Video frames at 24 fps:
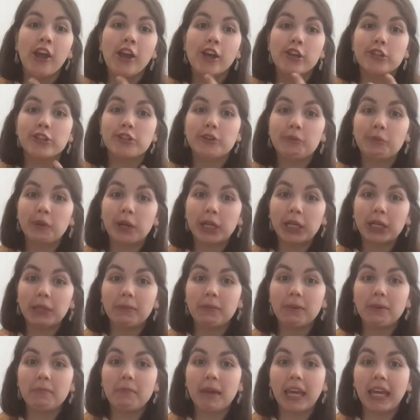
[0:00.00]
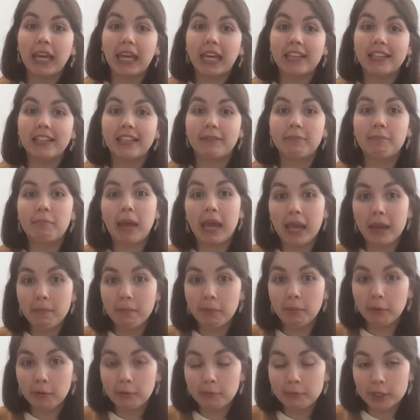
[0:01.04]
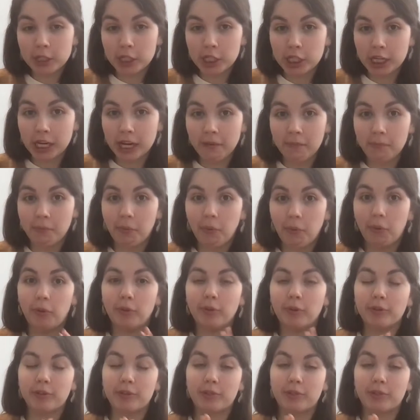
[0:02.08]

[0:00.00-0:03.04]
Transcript: So we're going to be making papier-mâché bowls.